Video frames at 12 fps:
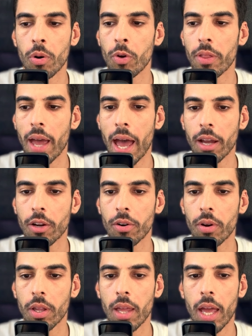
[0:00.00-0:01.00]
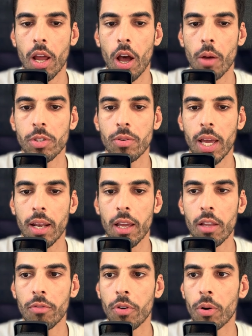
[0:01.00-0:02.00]
accurate and up-to-date info.
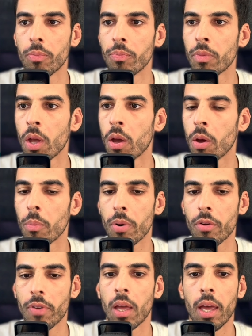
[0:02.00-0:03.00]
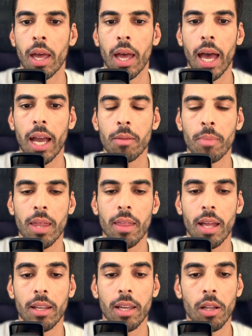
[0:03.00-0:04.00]
Perfect. I can make that
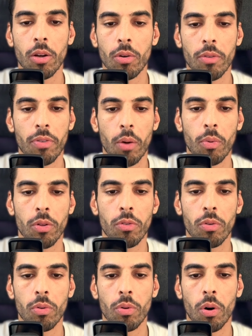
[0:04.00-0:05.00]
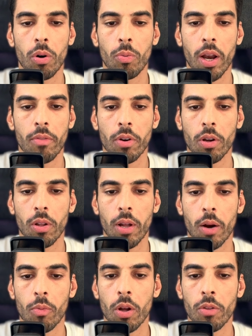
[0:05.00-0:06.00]
yellow if I want to, or whatever color I want,
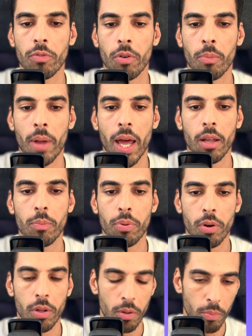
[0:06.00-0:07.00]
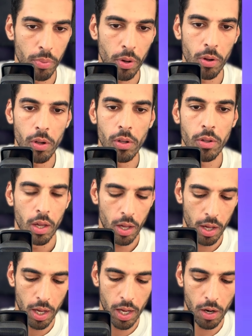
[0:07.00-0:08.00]
format it, put it in bold. I don't
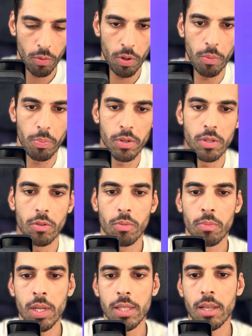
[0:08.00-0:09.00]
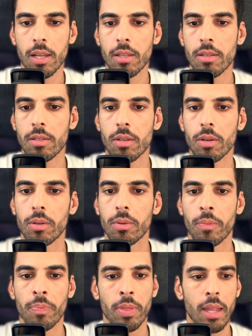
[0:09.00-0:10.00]
want the person to miss it, so
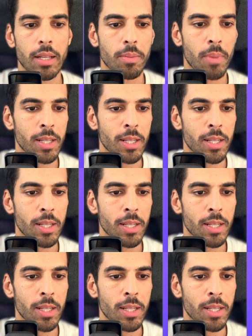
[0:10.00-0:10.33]
that's amazing.